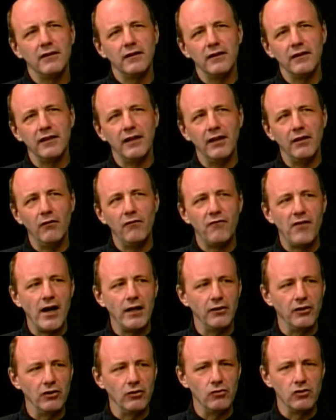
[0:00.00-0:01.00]
He don't
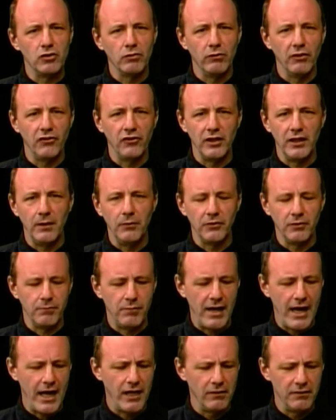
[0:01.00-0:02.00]
follow the usual themes and
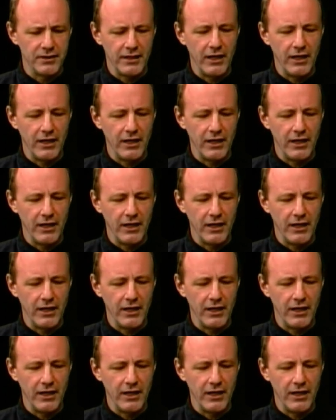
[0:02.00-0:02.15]
patterns.